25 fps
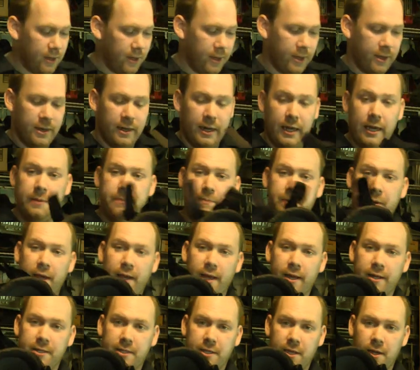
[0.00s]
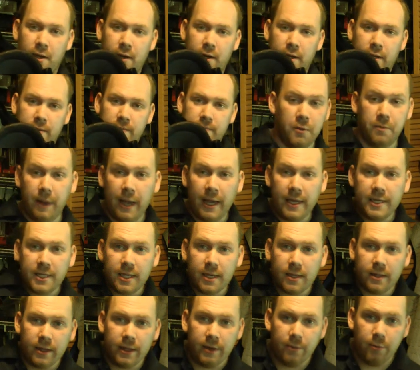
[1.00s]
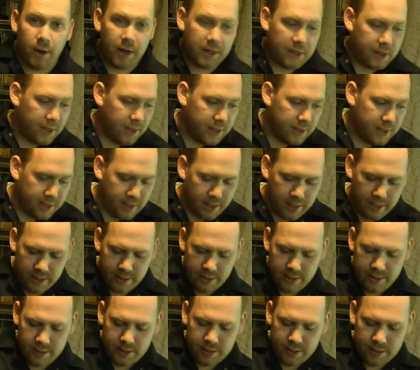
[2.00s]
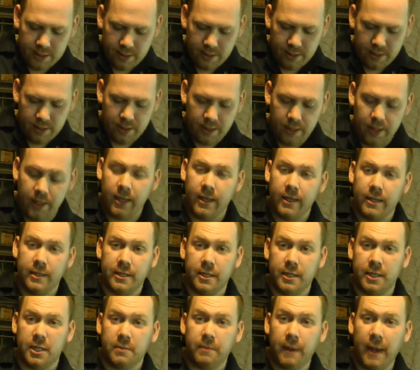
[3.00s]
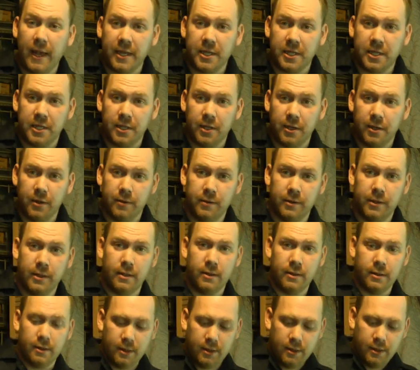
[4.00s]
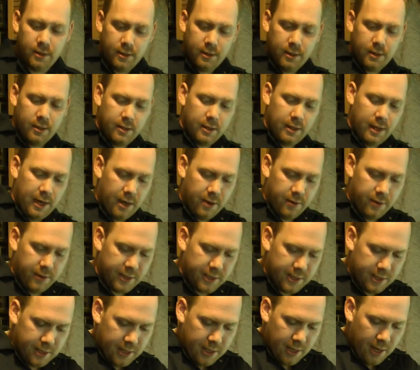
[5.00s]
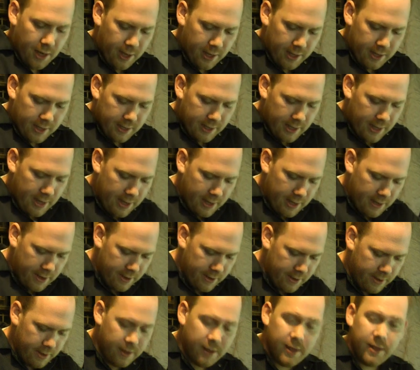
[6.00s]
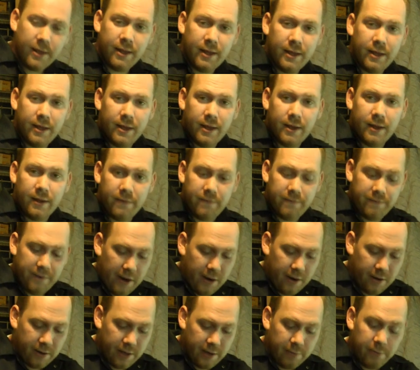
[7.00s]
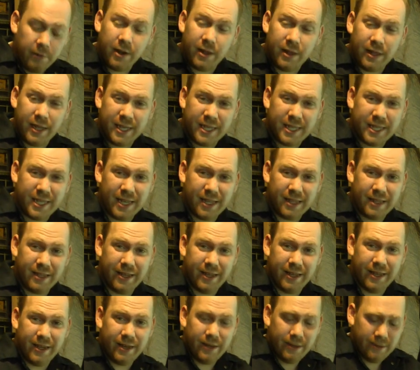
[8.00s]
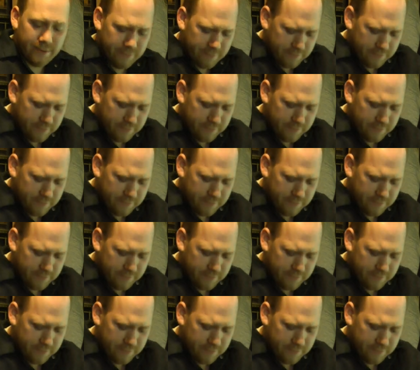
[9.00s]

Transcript: uh, knee pads on it. So basically what this is, is a spacesuit. Now it's done fairly realistically.